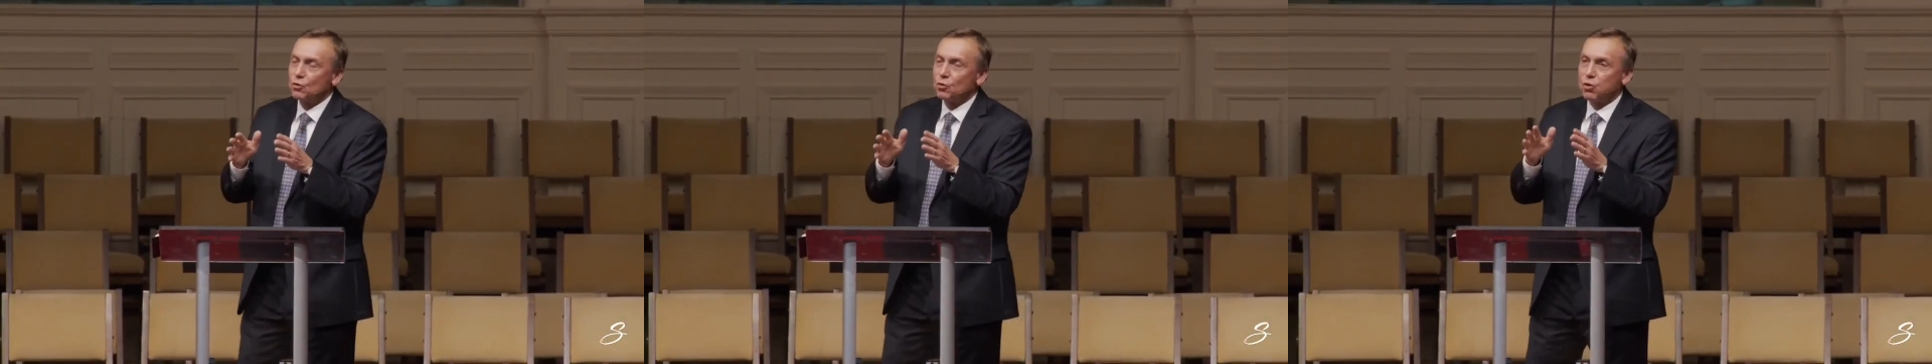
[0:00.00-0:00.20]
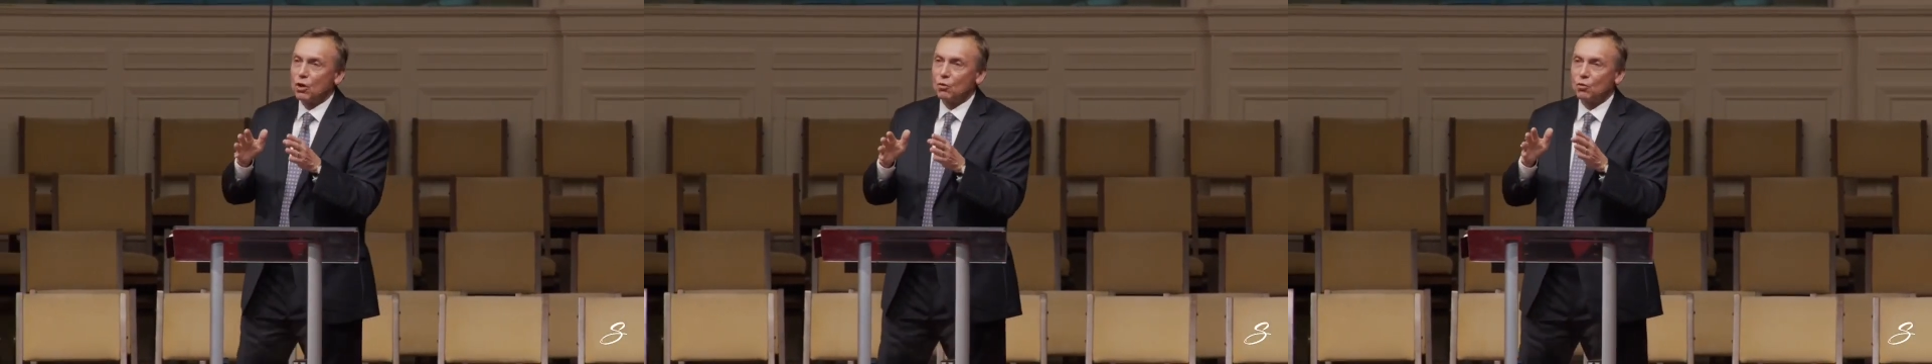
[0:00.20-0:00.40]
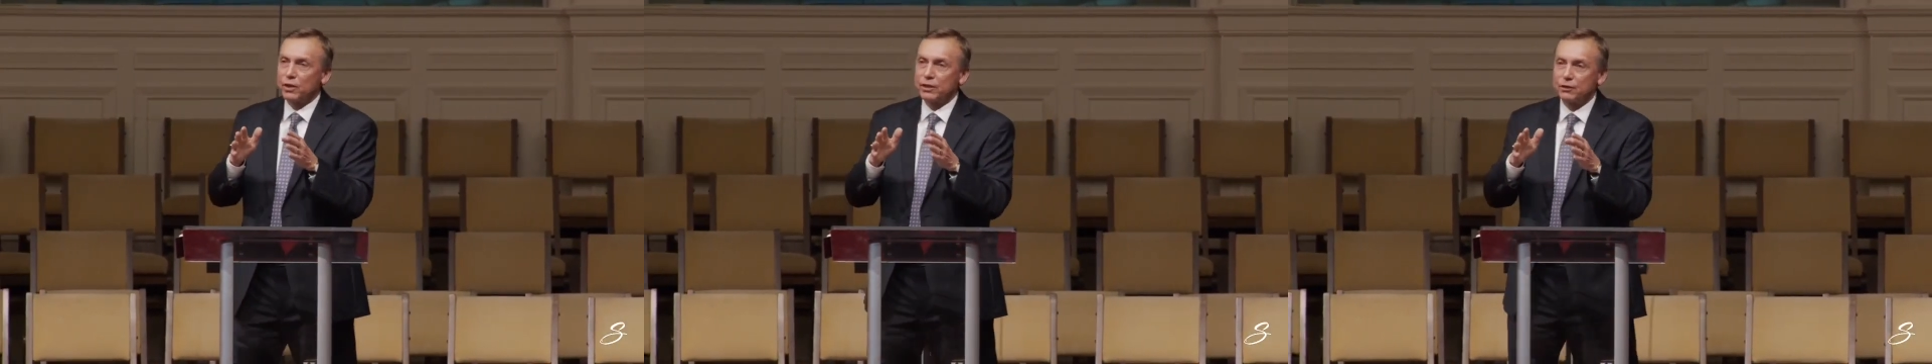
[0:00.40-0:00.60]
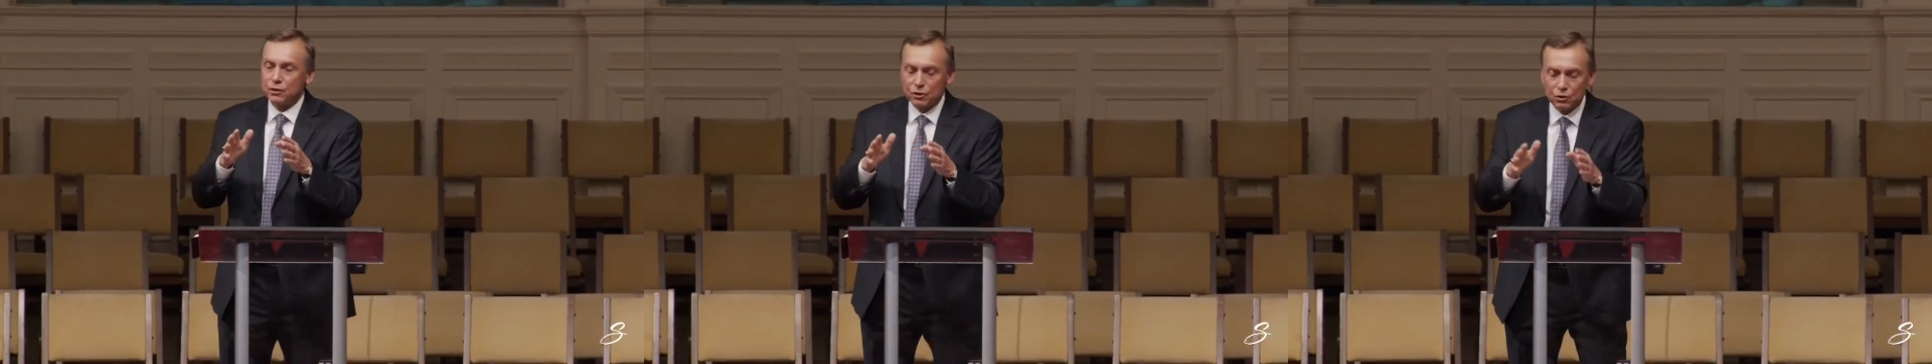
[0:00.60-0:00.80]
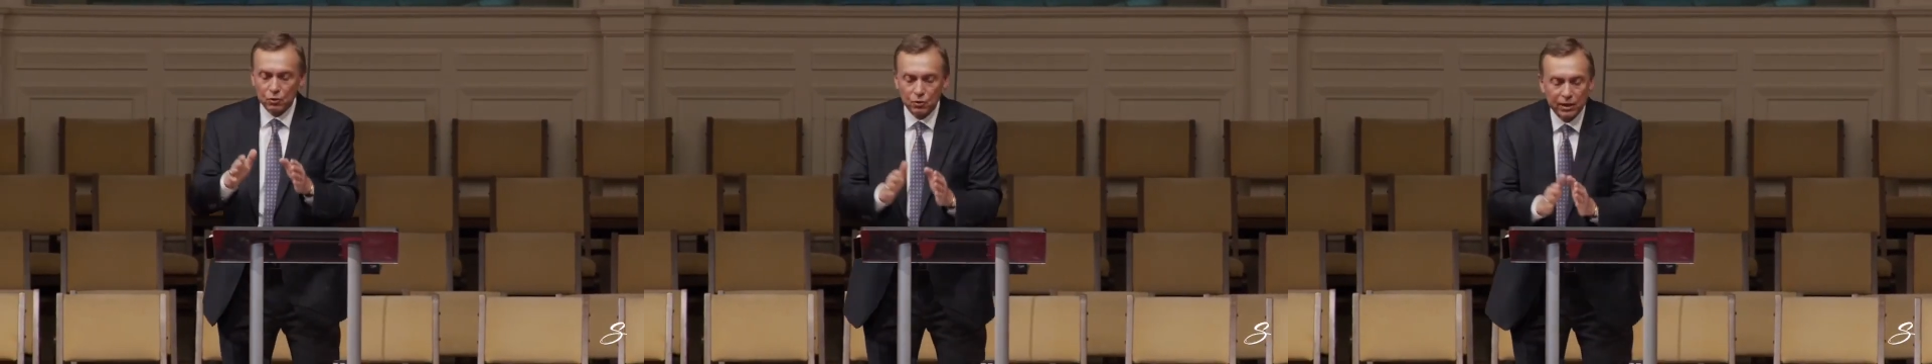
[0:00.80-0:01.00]
what we
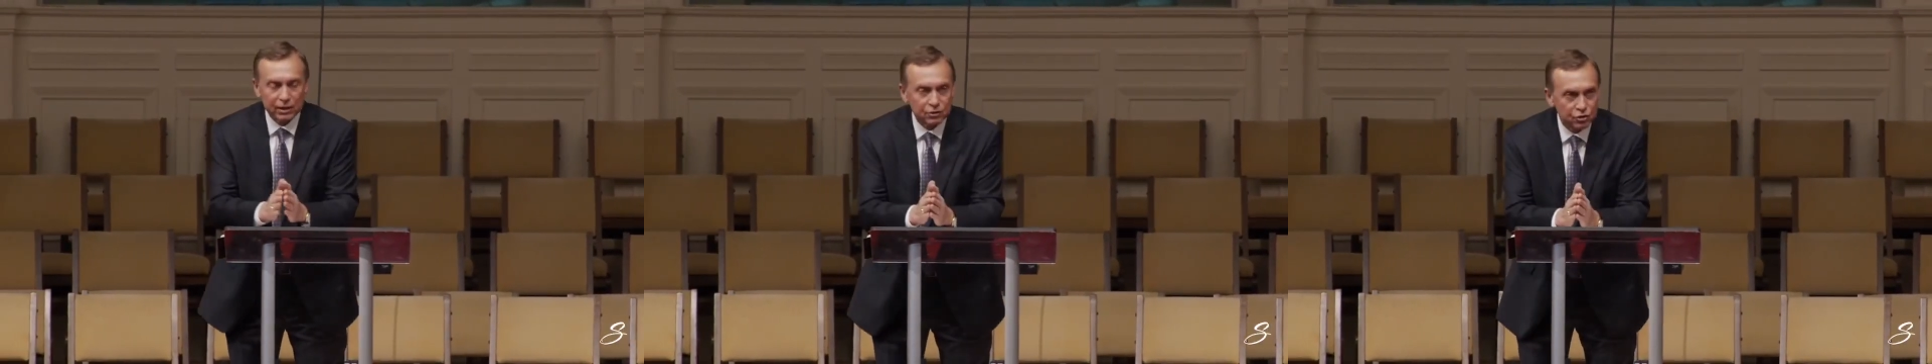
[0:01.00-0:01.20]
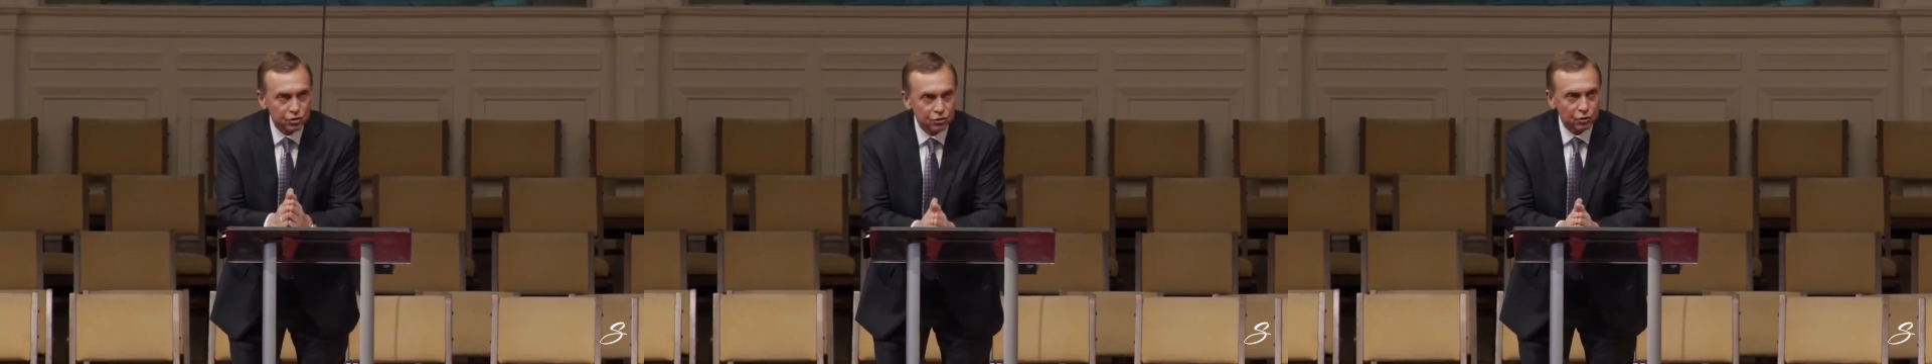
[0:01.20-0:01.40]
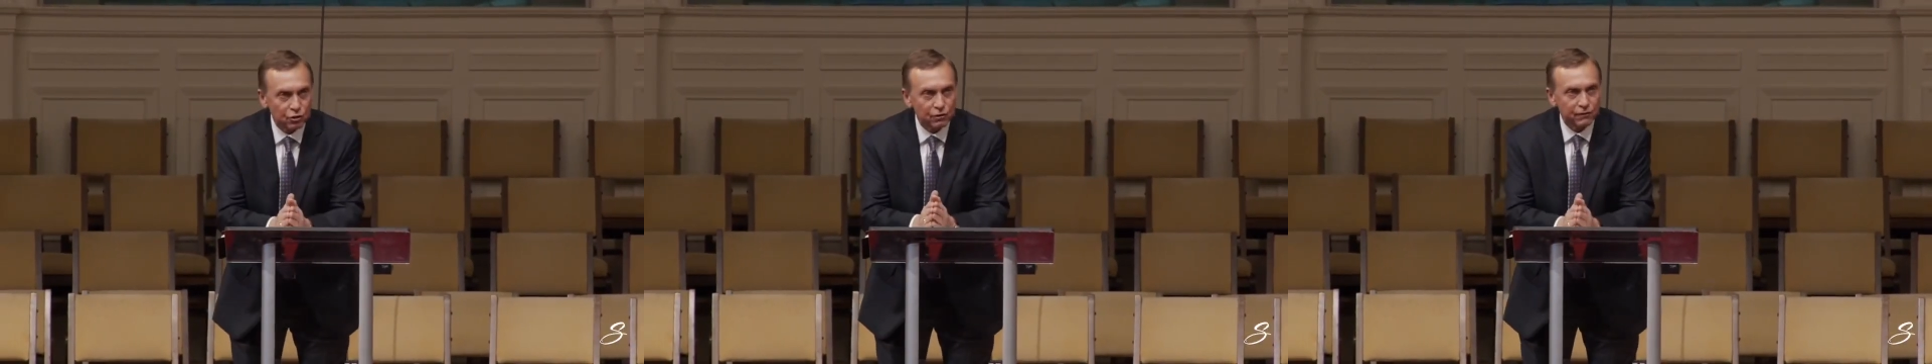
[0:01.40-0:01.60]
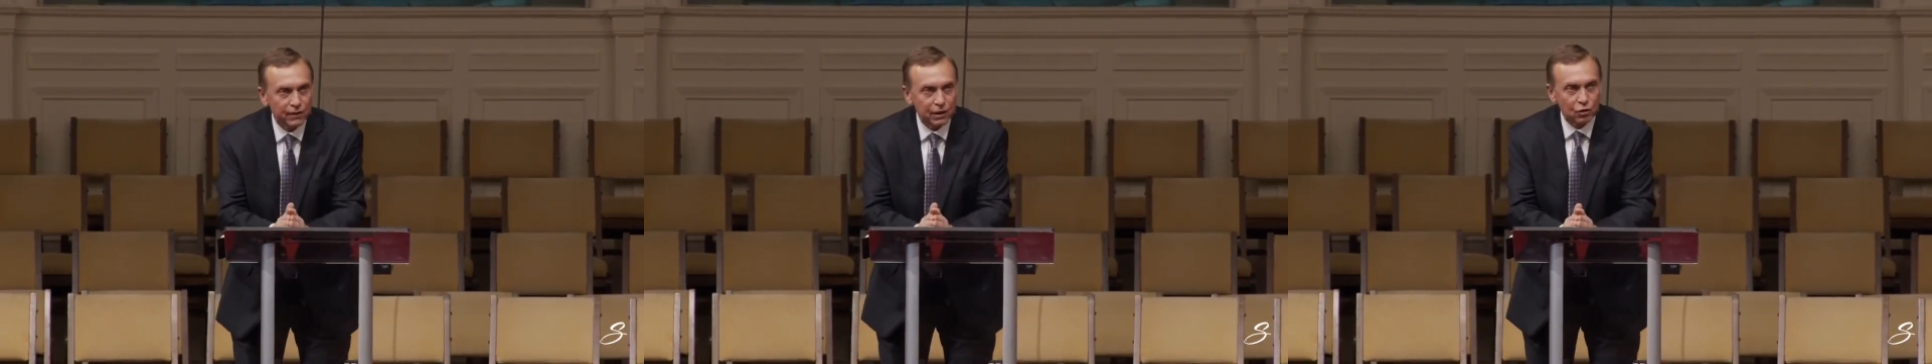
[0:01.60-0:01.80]
do in serving